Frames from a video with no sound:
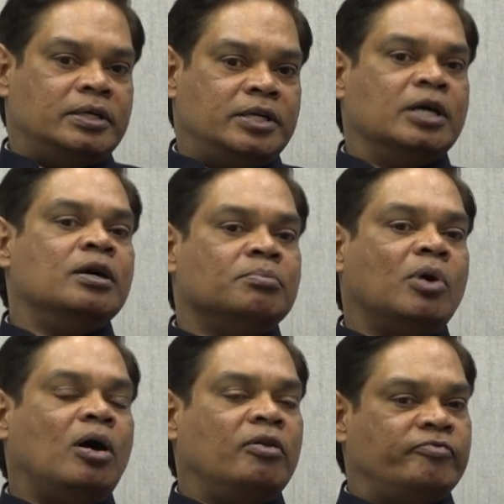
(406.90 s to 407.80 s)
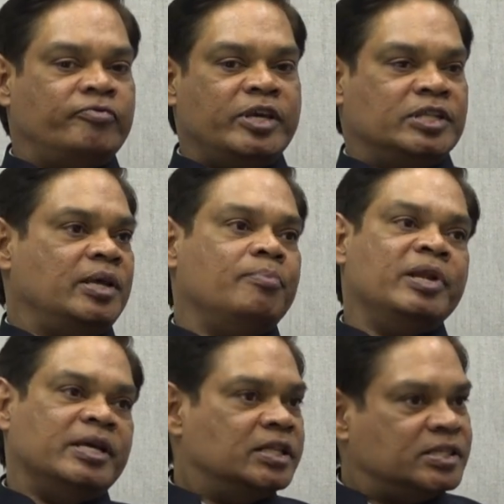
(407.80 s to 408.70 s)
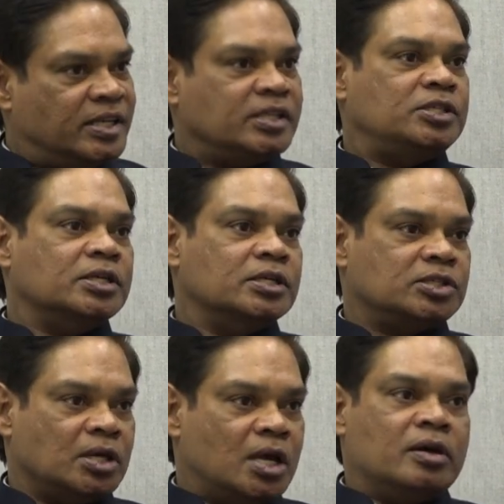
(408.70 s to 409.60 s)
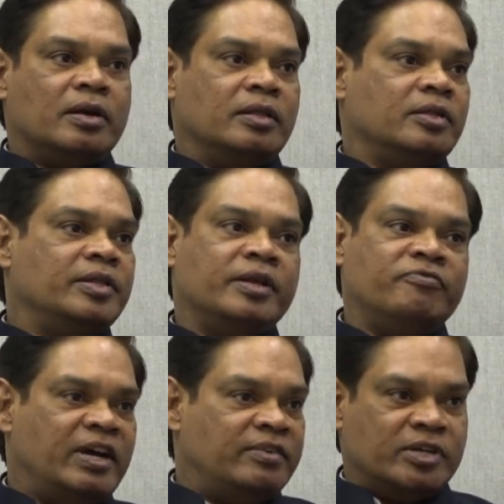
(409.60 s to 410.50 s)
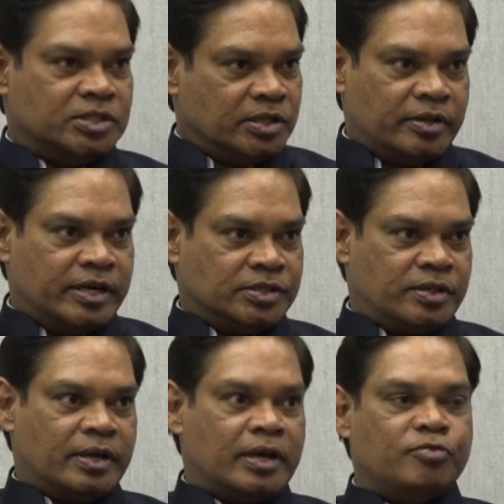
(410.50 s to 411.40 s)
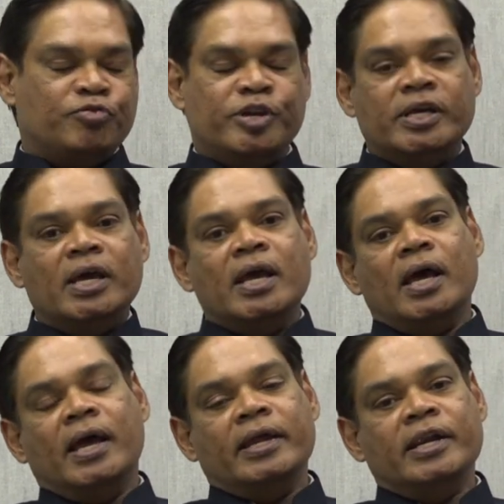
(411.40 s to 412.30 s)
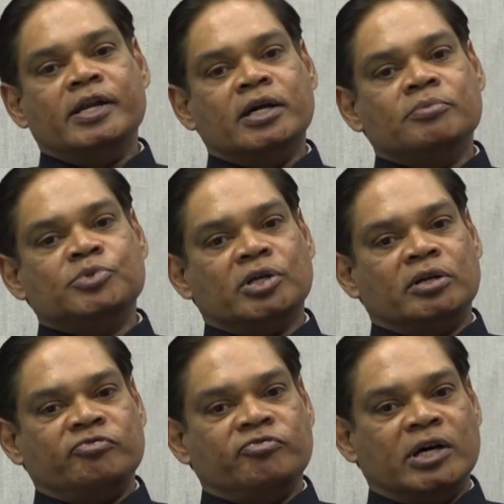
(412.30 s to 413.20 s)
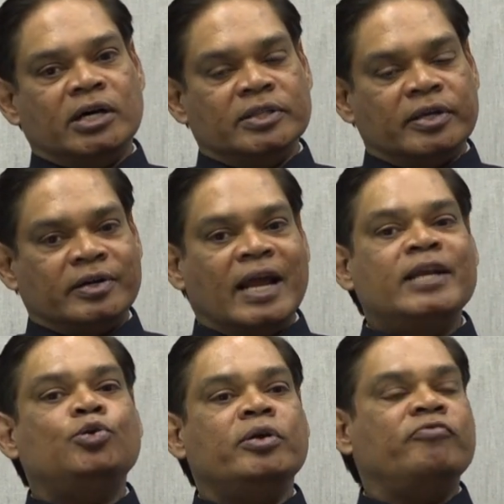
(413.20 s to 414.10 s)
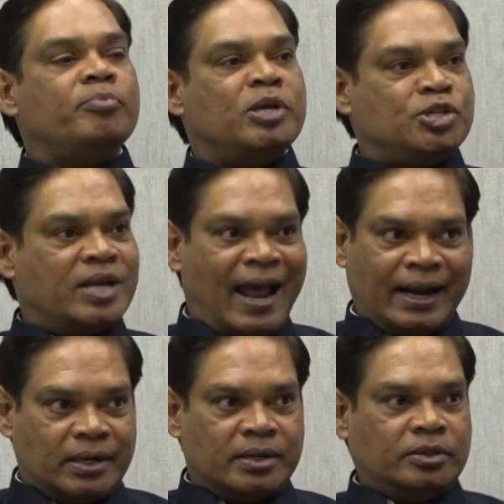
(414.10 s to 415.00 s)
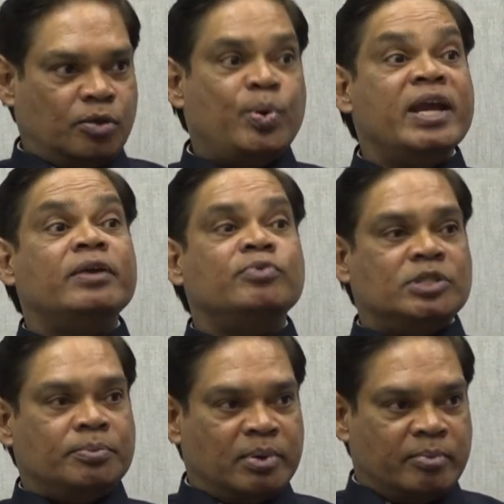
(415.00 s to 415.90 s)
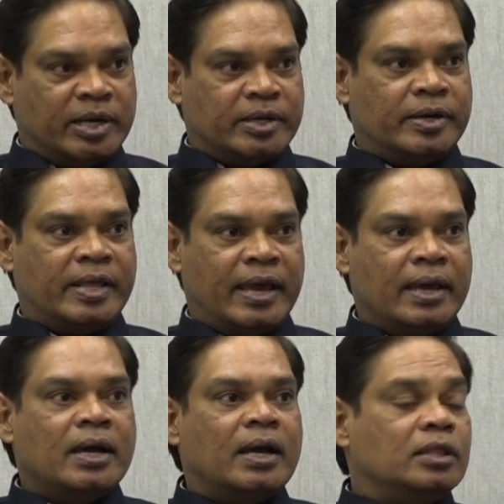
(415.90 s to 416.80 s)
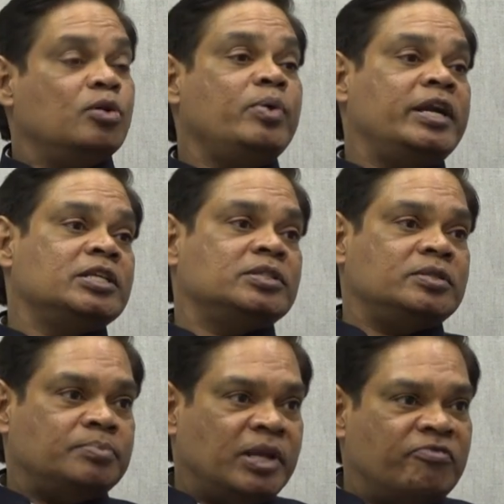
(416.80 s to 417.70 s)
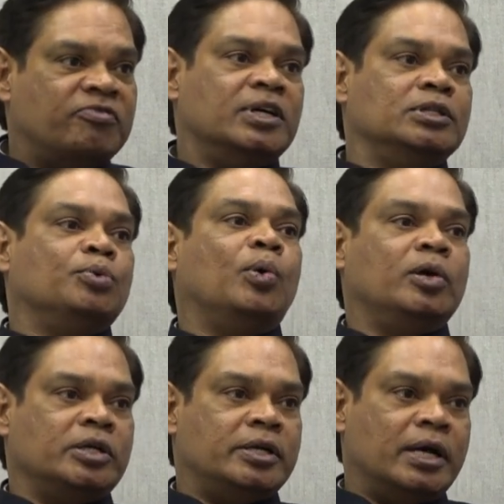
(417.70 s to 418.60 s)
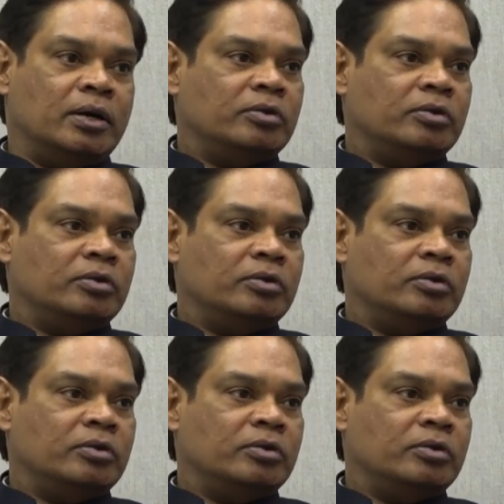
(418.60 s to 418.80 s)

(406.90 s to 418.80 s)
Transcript: term of the assembly, it's 6 years rather than 5 years in the rest of the country. In terms of the Right to Information Act, the way it was implemented there, and the way it has been further watered down.